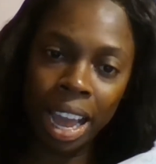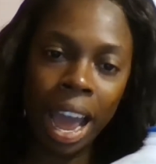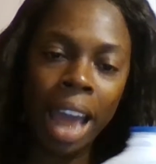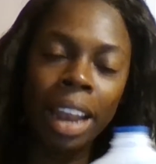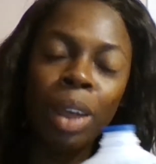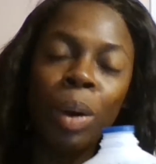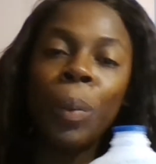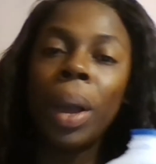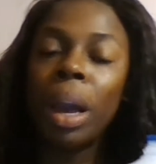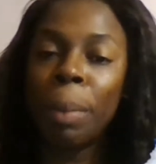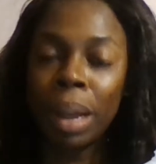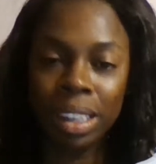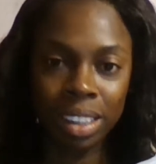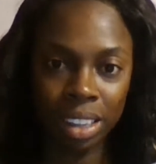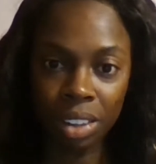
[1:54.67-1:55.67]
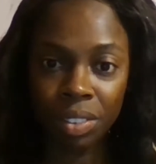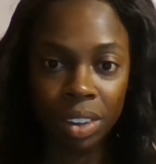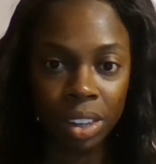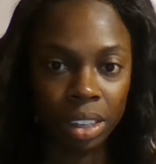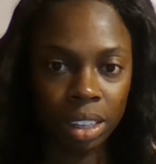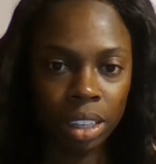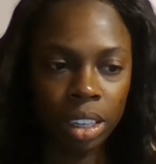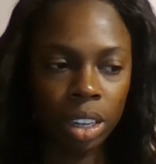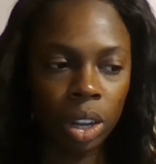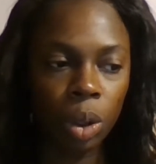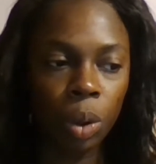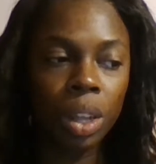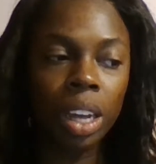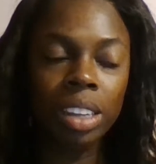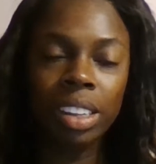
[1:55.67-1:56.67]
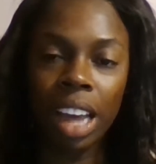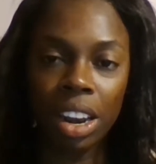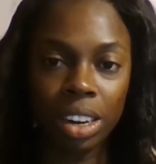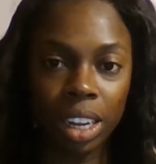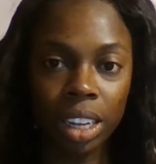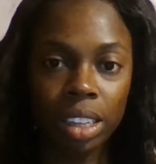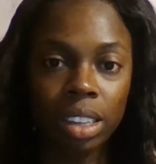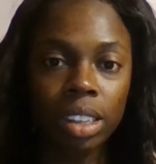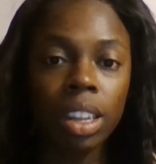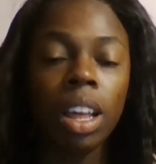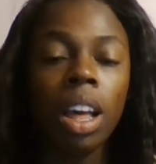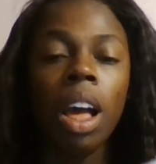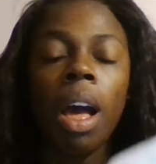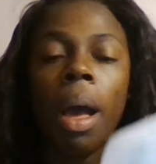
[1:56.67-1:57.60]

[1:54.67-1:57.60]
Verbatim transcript: I don't wake up at 7, only on Saturdays.